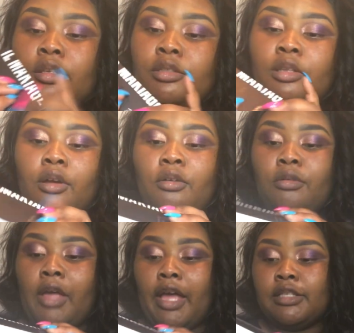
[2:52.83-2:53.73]

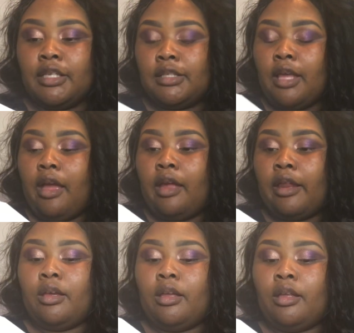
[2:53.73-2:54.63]
So as I said
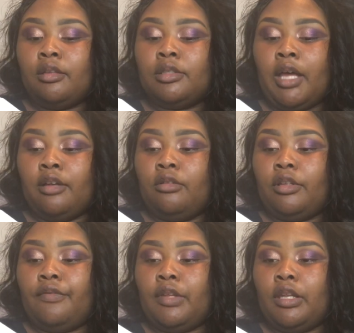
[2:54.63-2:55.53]
in the title of
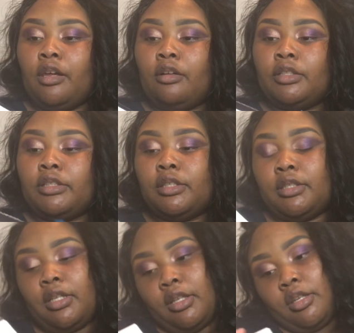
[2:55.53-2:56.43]
the video, this is
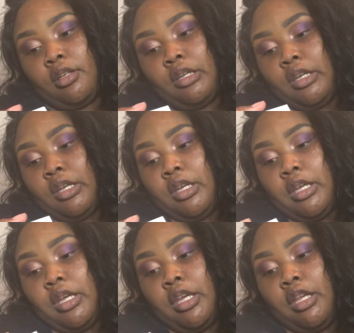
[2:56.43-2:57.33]
the
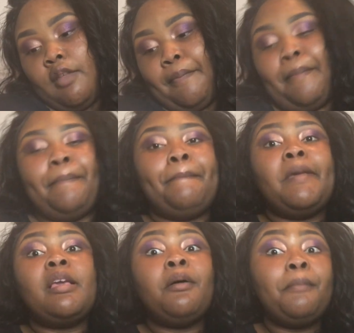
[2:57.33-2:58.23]

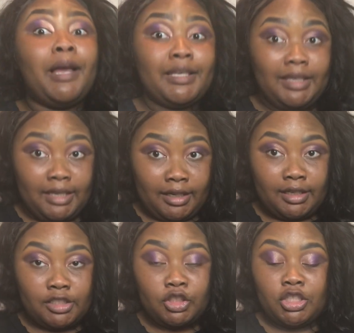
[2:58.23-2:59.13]

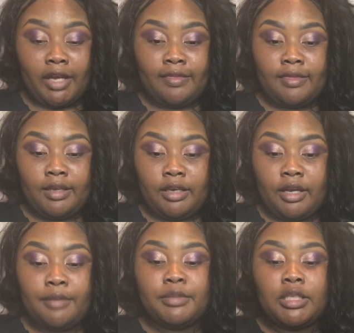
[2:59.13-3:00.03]
MAKIAGE. I think
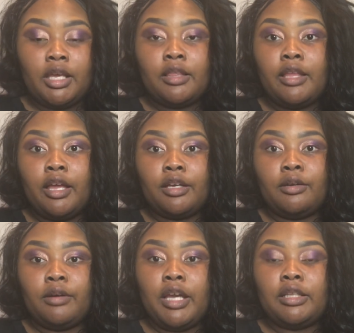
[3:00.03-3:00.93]
I'm saying that
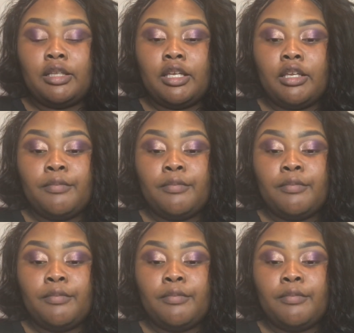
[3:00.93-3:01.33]
correctly.